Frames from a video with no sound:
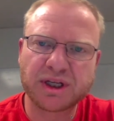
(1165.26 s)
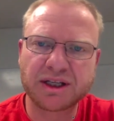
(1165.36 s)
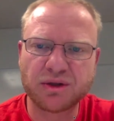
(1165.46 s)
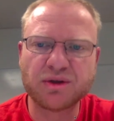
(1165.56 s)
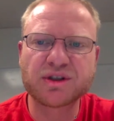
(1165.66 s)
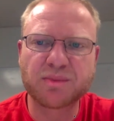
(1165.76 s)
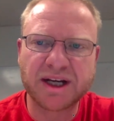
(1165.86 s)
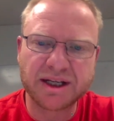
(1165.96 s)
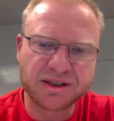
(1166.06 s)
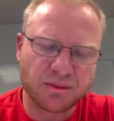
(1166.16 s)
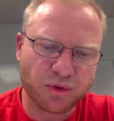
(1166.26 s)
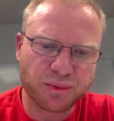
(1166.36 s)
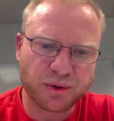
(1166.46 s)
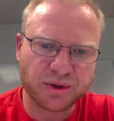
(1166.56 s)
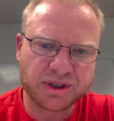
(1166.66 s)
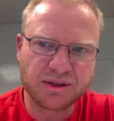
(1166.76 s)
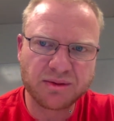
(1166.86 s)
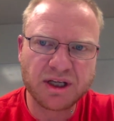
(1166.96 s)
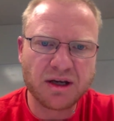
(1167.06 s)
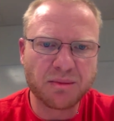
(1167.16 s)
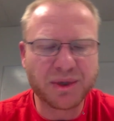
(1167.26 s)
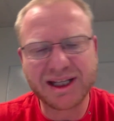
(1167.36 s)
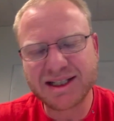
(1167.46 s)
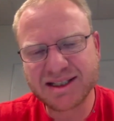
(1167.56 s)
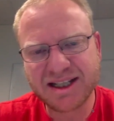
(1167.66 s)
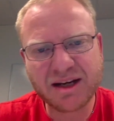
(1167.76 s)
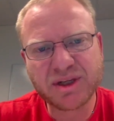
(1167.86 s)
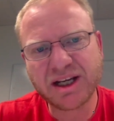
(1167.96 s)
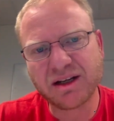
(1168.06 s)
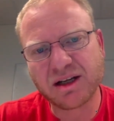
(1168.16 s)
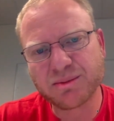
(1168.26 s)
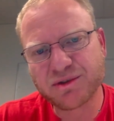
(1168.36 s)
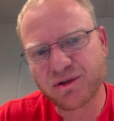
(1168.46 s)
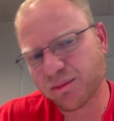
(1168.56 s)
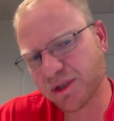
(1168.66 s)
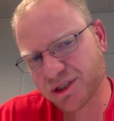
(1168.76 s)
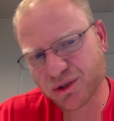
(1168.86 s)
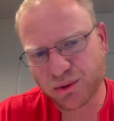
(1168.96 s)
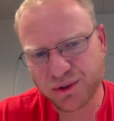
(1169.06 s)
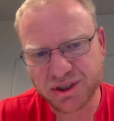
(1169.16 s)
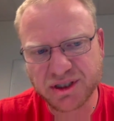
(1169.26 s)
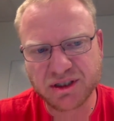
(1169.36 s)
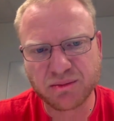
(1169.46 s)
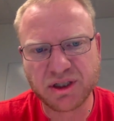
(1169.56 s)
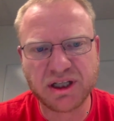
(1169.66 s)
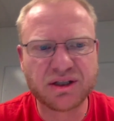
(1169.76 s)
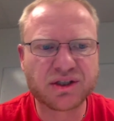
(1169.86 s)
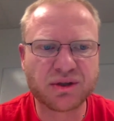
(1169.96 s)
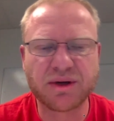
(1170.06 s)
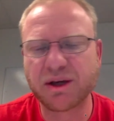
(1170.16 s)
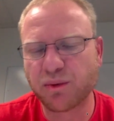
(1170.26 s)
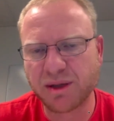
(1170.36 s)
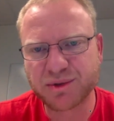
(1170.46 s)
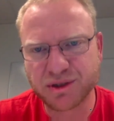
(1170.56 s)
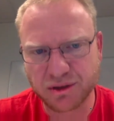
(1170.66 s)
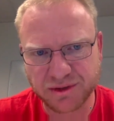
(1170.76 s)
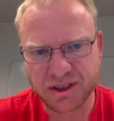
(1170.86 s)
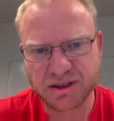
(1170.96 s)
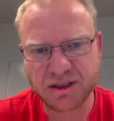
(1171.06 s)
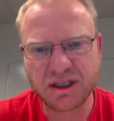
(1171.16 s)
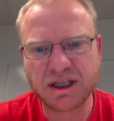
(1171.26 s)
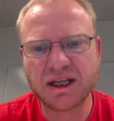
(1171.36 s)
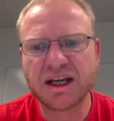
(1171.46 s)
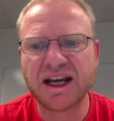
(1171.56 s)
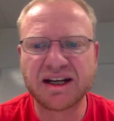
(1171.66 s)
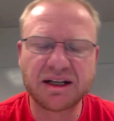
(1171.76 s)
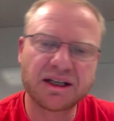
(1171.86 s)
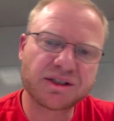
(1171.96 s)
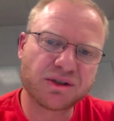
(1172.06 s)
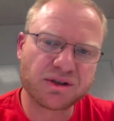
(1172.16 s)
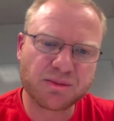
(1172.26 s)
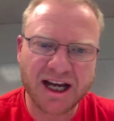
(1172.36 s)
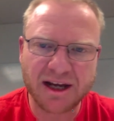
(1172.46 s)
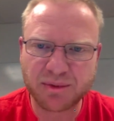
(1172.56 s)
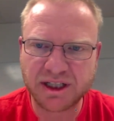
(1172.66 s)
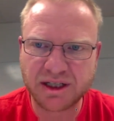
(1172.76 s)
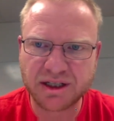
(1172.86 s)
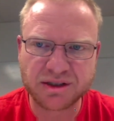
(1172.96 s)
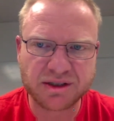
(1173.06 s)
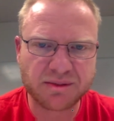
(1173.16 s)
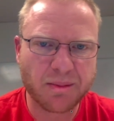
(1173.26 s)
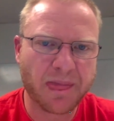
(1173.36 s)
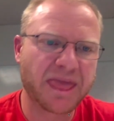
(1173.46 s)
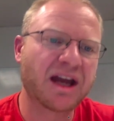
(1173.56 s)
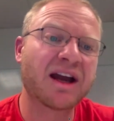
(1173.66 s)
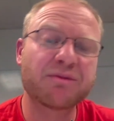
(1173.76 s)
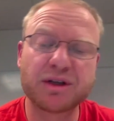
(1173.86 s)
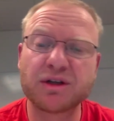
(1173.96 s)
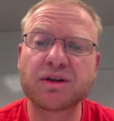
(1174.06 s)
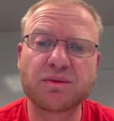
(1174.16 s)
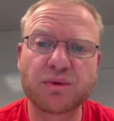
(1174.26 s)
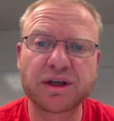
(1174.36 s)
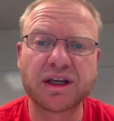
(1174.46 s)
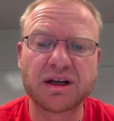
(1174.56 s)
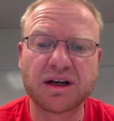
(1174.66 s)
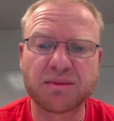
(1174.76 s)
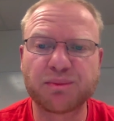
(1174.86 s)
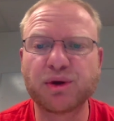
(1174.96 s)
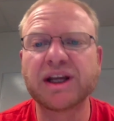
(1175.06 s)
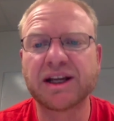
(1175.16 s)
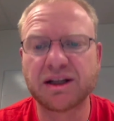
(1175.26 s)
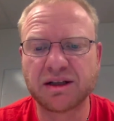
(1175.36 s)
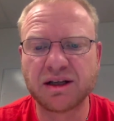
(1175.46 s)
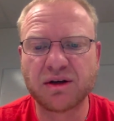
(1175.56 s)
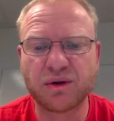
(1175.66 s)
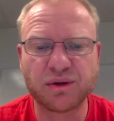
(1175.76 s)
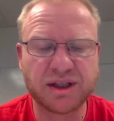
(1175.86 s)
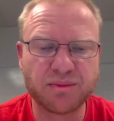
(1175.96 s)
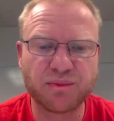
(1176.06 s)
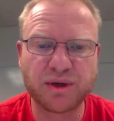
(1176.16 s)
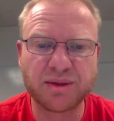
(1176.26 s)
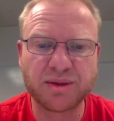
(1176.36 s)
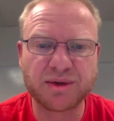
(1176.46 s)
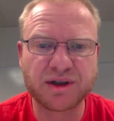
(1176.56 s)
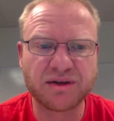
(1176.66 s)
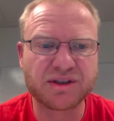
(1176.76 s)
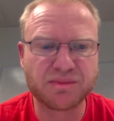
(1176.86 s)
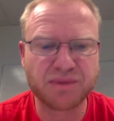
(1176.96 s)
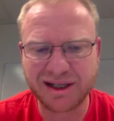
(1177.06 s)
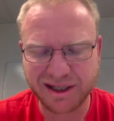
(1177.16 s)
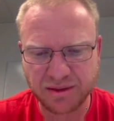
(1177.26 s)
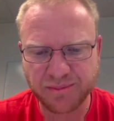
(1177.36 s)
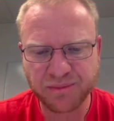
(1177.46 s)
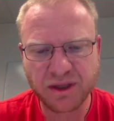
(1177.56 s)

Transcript: used by some reports. But that same data comes from a source system into a web service and then gets used by applications. Now, I've been working on pulling in all the web service metadata.